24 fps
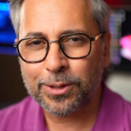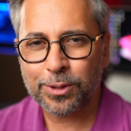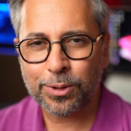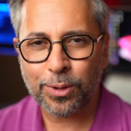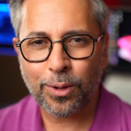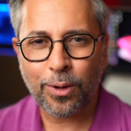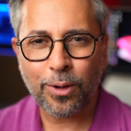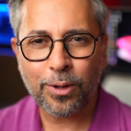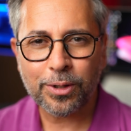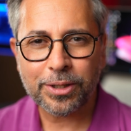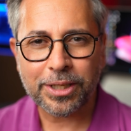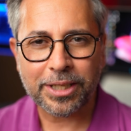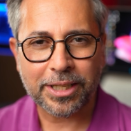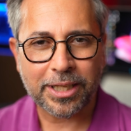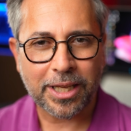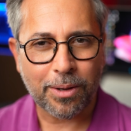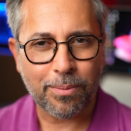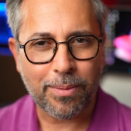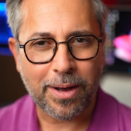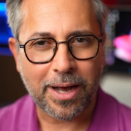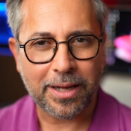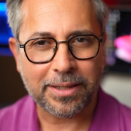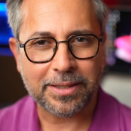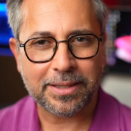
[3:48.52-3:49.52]
talking
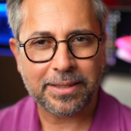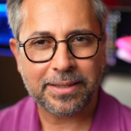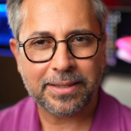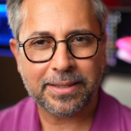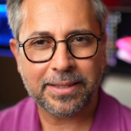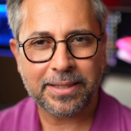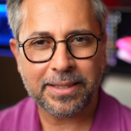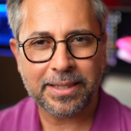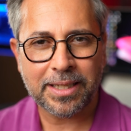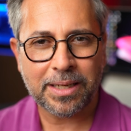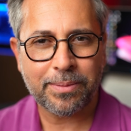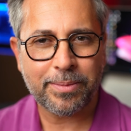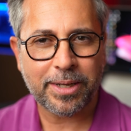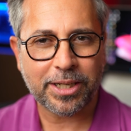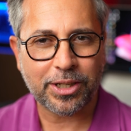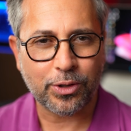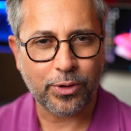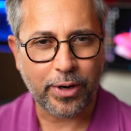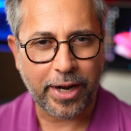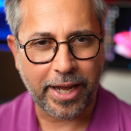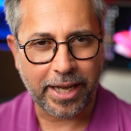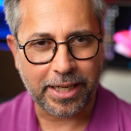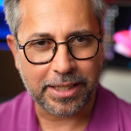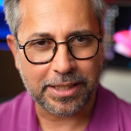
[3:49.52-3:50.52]
about
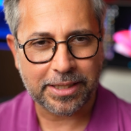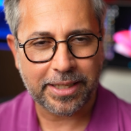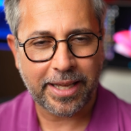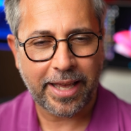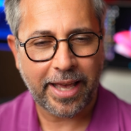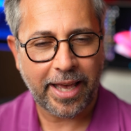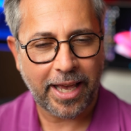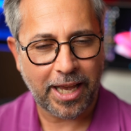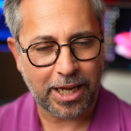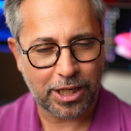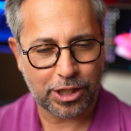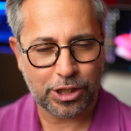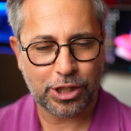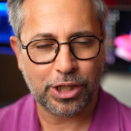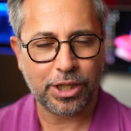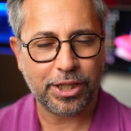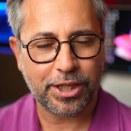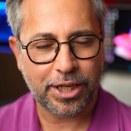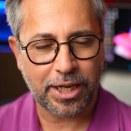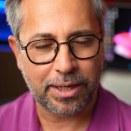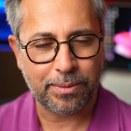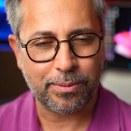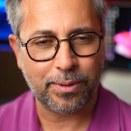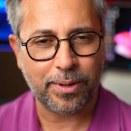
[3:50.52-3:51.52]
cinema-grade action
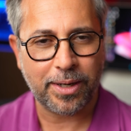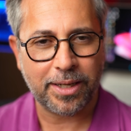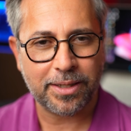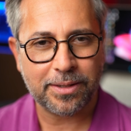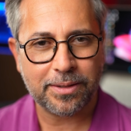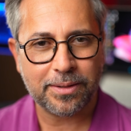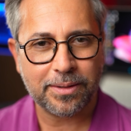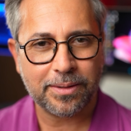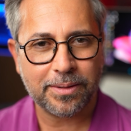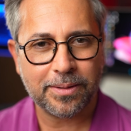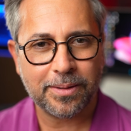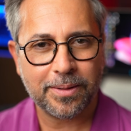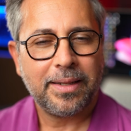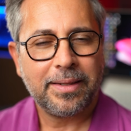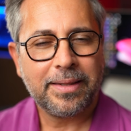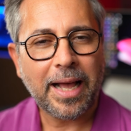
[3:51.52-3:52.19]
cameras.